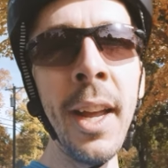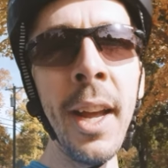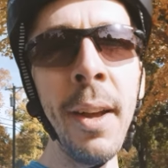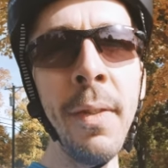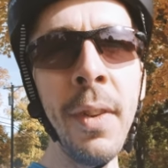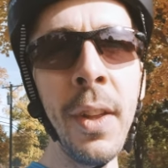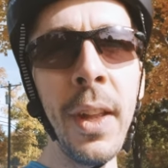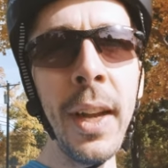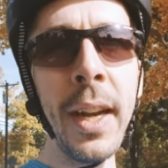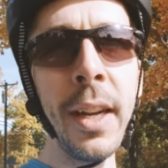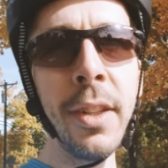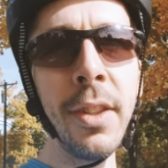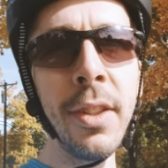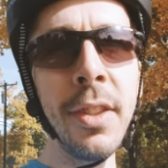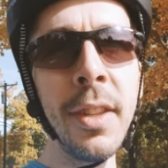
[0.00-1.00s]
I feel like I
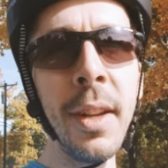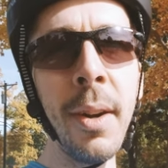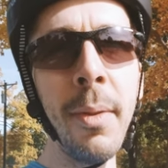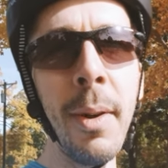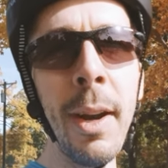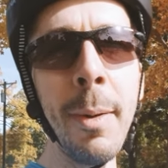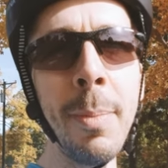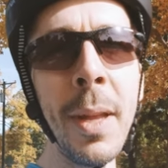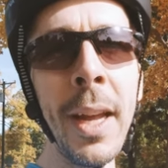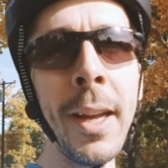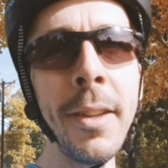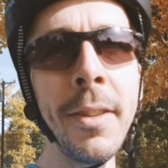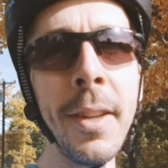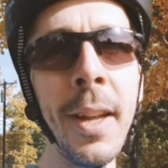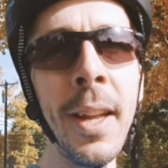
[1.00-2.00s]
just did a ramp
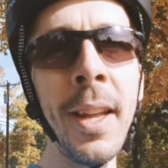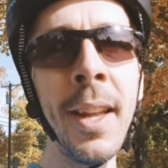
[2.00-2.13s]
test